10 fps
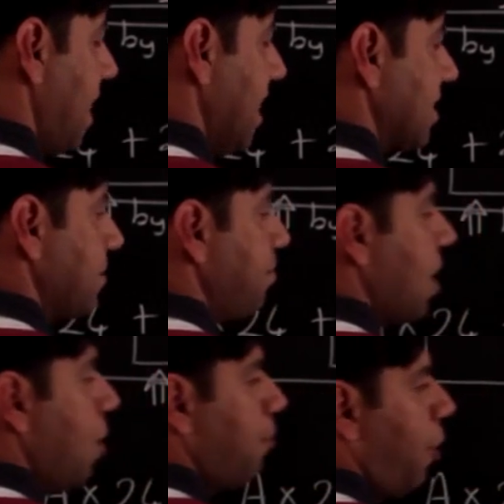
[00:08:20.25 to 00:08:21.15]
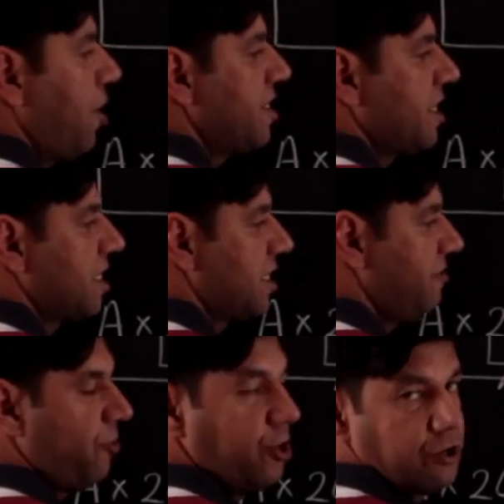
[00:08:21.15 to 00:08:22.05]
plus 0.64
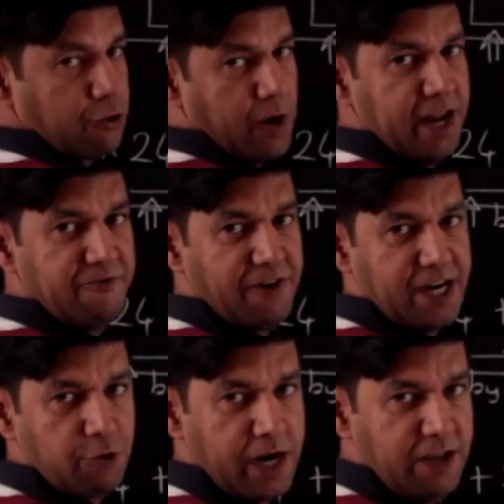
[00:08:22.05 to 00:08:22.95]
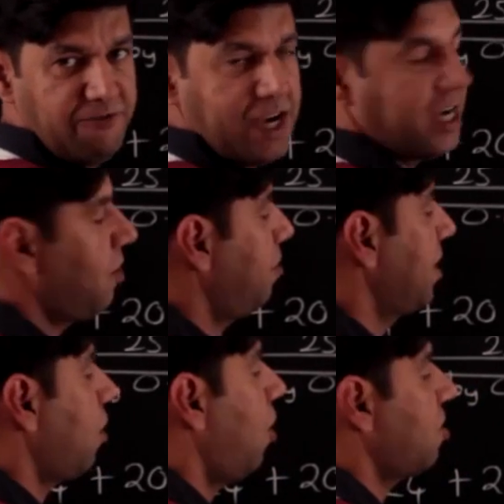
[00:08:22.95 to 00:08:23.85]
into 25. 25 can
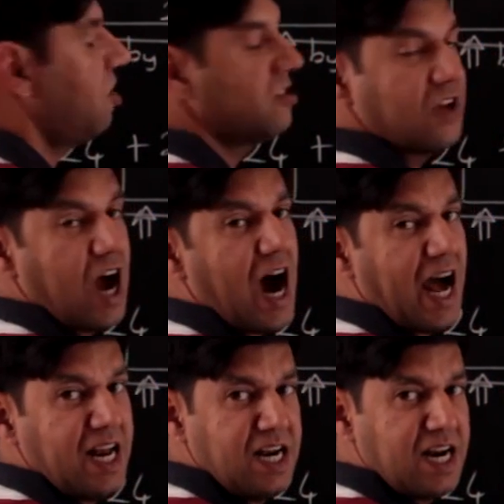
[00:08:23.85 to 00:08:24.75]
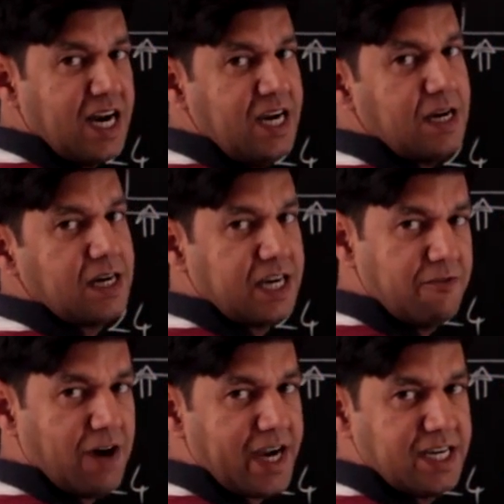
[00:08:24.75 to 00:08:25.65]
be thought as 100
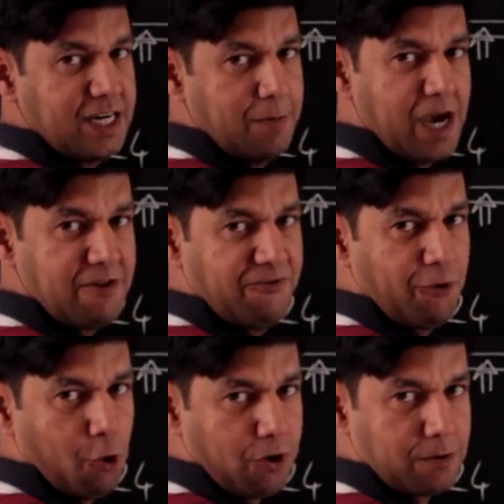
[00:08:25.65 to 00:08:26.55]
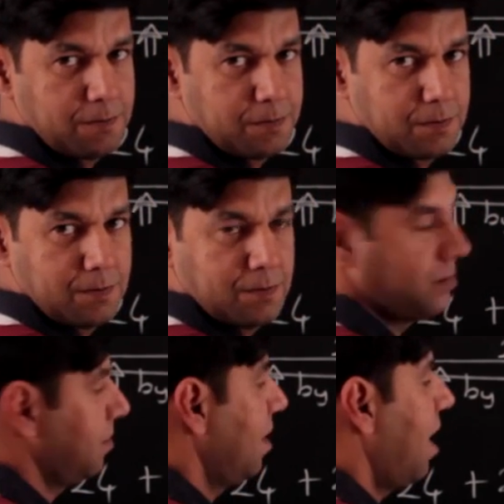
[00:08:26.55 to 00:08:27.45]
divided by 4.
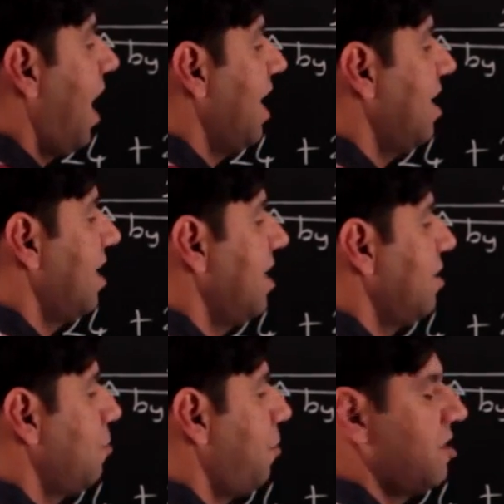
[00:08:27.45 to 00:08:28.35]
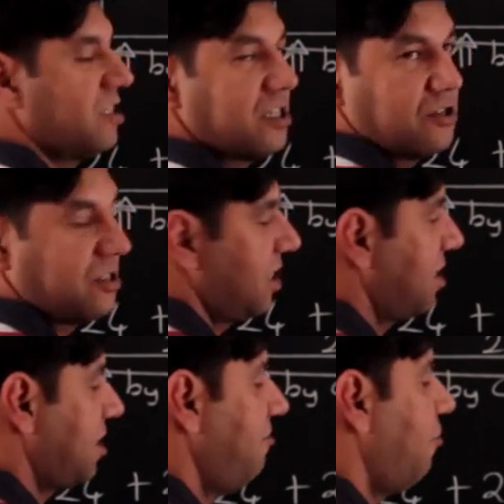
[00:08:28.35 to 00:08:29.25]
100 into 0.64,
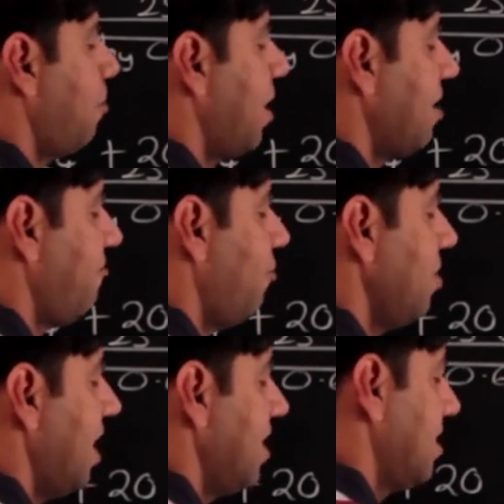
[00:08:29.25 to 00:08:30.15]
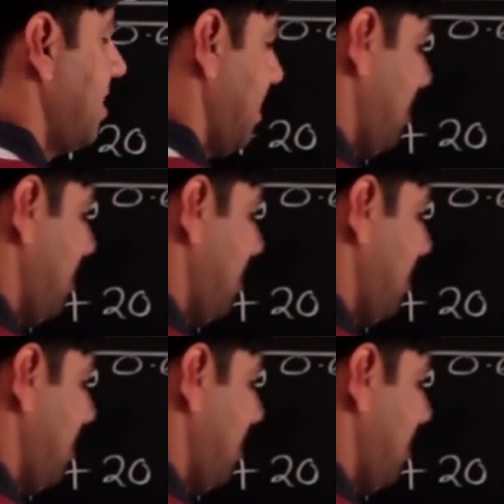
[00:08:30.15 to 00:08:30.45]
64 by 4, that is